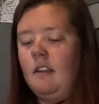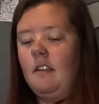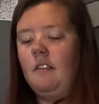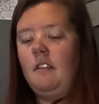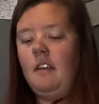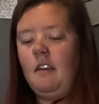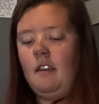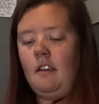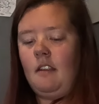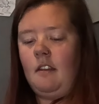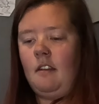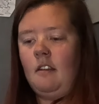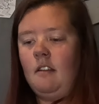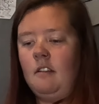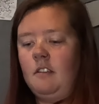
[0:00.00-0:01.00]

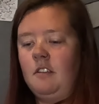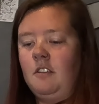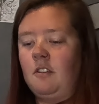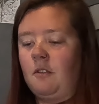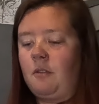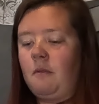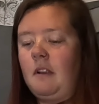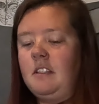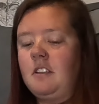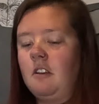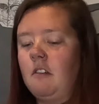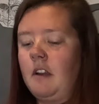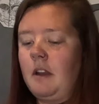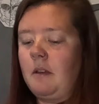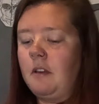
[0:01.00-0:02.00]
then your thread's
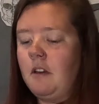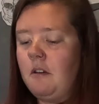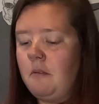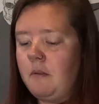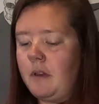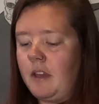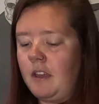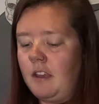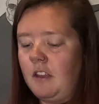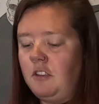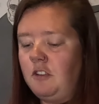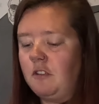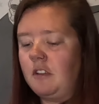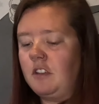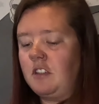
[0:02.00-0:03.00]
already going and
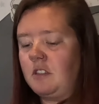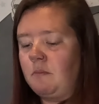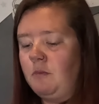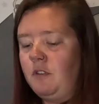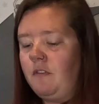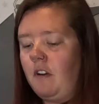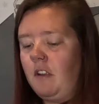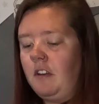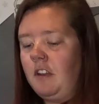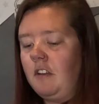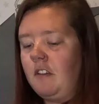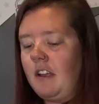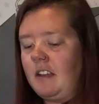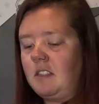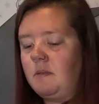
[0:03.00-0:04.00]
you can just move on to your
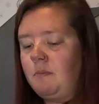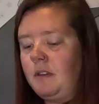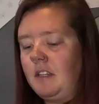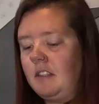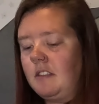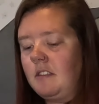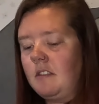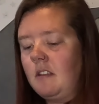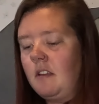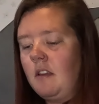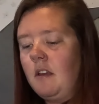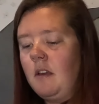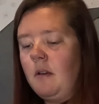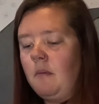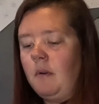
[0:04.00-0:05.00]
next piece
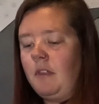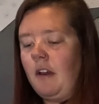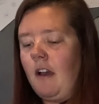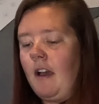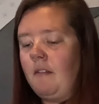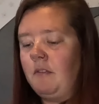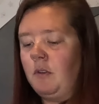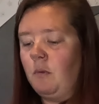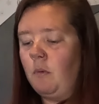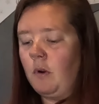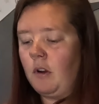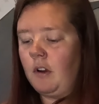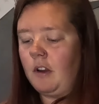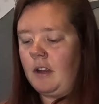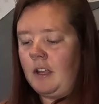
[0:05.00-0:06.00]
without having to
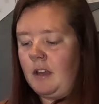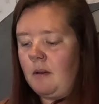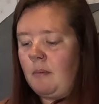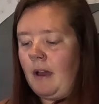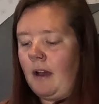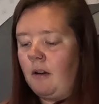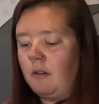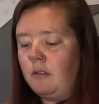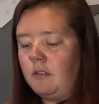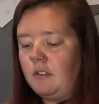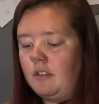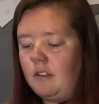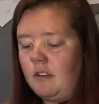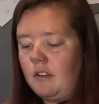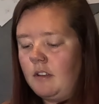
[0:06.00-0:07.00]
worry about
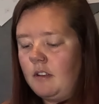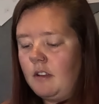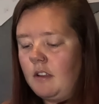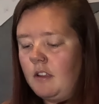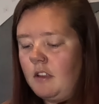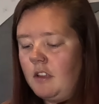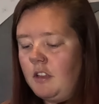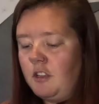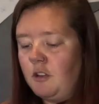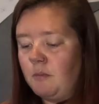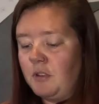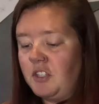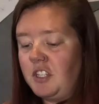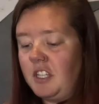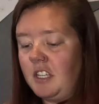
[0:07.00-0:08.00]
your
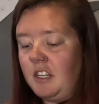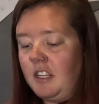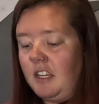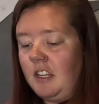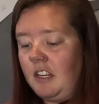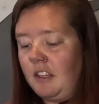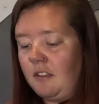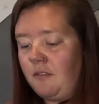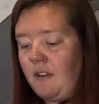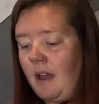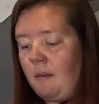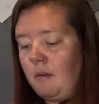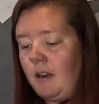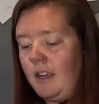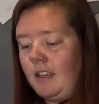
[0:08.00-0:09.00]
machine eating the
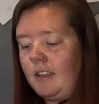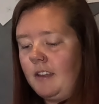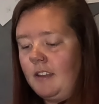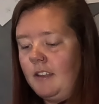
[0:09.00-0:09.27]
fabric.